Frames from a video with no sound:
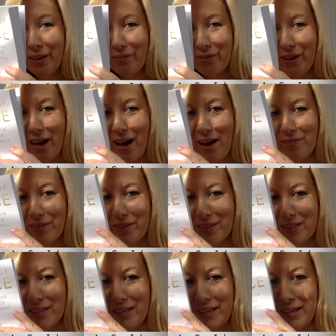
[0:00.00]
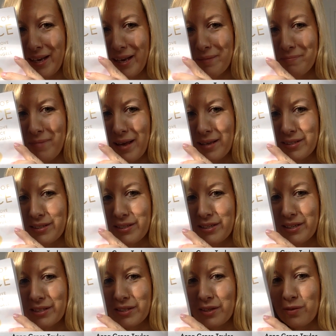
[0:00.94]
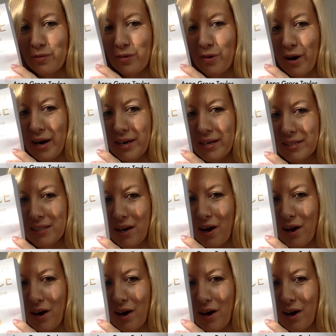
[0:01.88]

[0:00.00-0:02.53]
if you haven't seen it, Messages of Grace